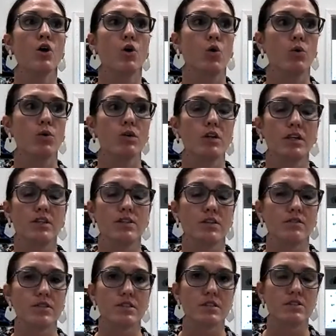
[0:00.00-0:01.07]
Quarterly
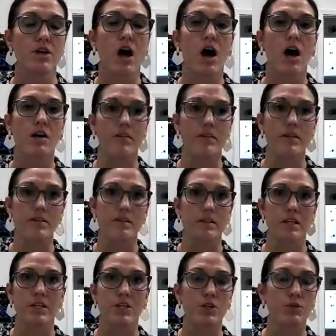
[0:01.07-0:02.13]
services,
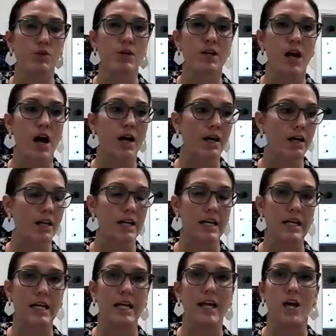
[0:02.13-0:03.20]
obviously, you are not going to
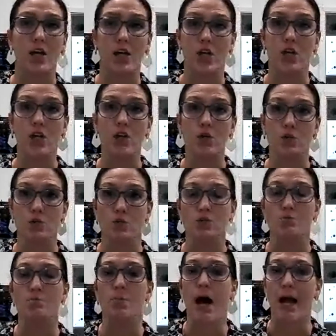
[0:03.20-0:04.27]
need a
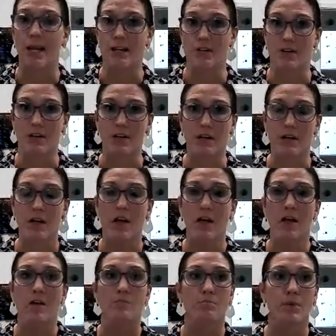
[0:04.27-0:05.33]
huge binder
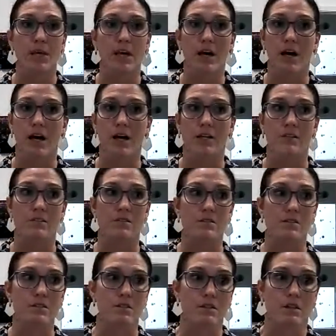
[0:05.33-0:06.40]

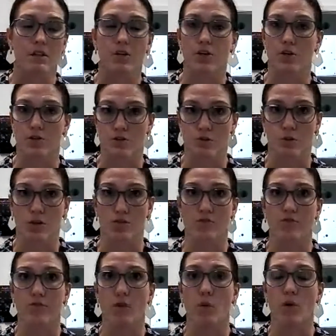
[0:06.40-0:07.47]
because you're
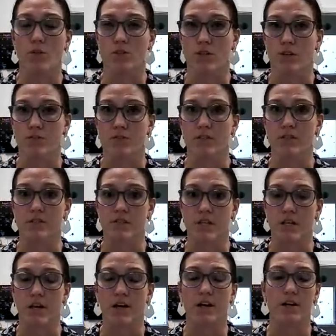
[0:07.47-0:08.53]
doing 4 services a
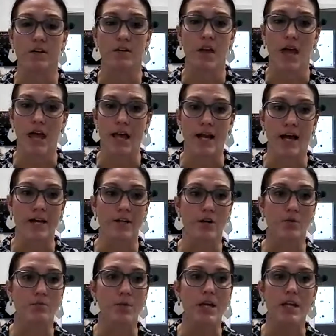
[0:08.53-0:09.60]
year. And I
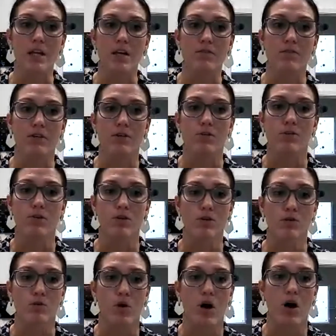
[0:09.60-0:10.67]
know many of you
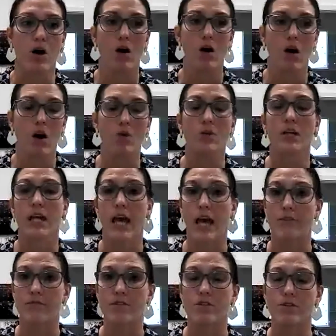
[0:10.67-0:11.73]
who only
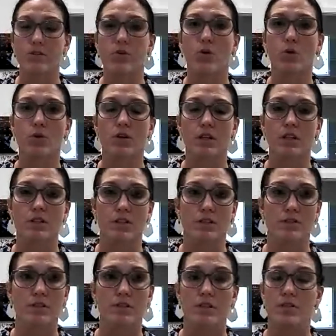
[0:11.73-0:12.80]
have to do quarterly
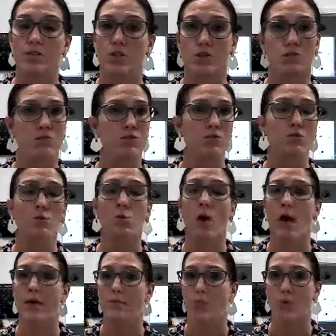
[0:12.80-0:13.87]
services, you do
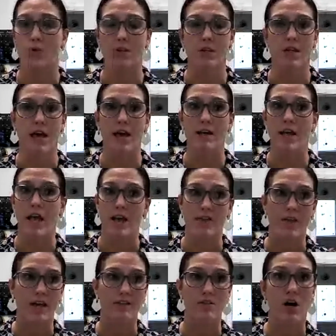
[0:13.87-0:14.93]
way more than that, and
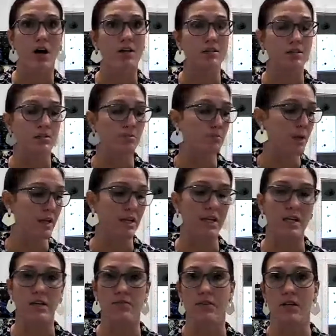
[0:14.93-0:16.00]
that's awesome. But
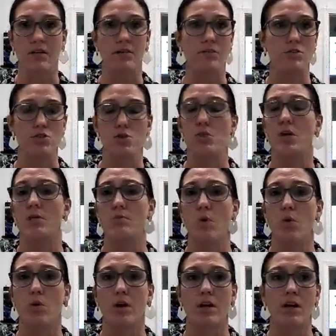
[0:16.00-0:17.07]
even doing
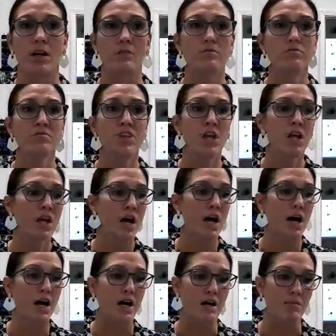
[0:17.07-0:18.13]
more,
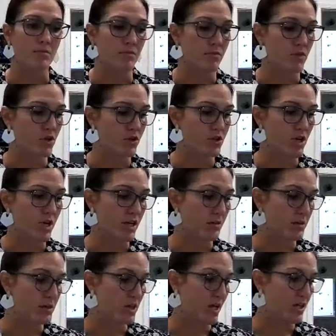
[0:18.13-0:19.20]
your
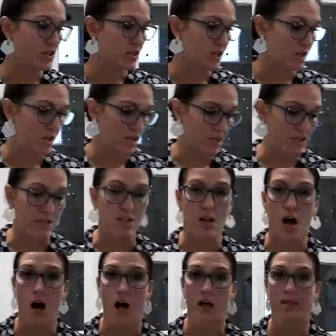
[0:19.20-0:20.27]
documentation is
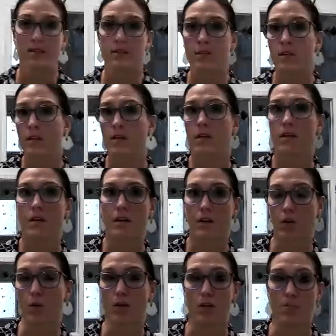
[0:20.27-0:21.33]
not
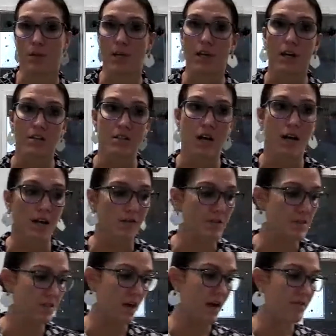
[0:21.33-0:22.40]
going to be a ton of
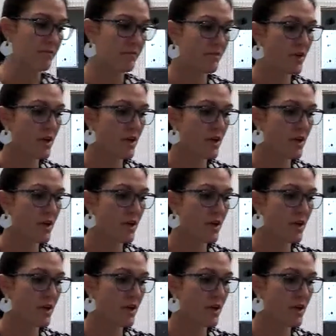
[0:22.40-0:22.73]
stuff.